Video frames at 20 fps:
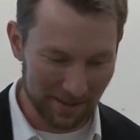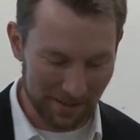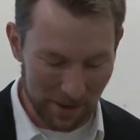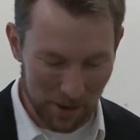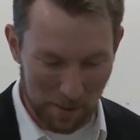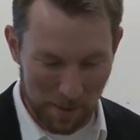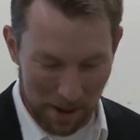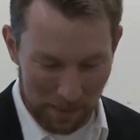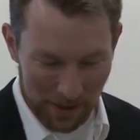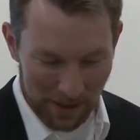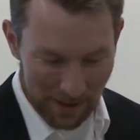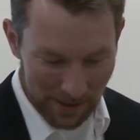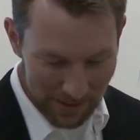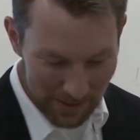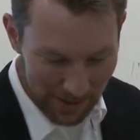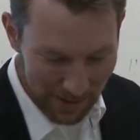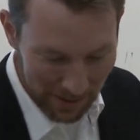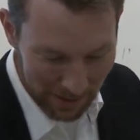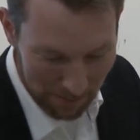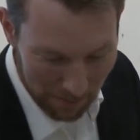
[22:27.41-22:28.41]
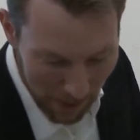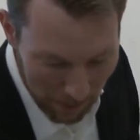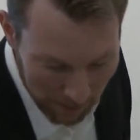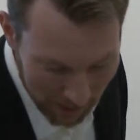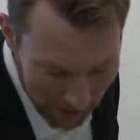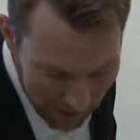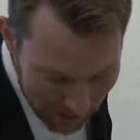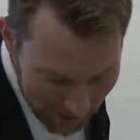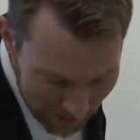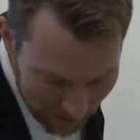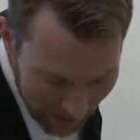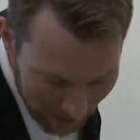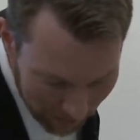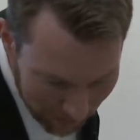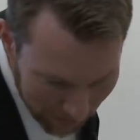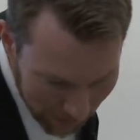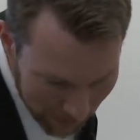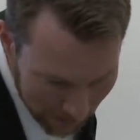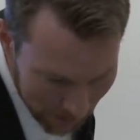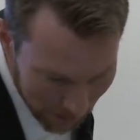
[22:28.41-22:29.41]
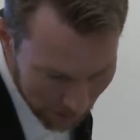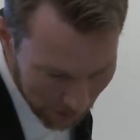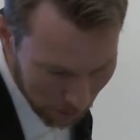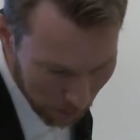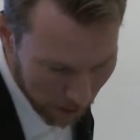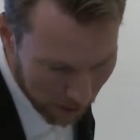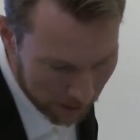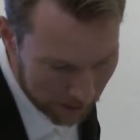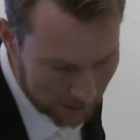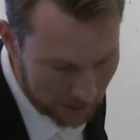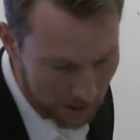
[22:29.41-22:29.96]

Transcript: you know, maybe it is a, maybe it is definitely a zero to one.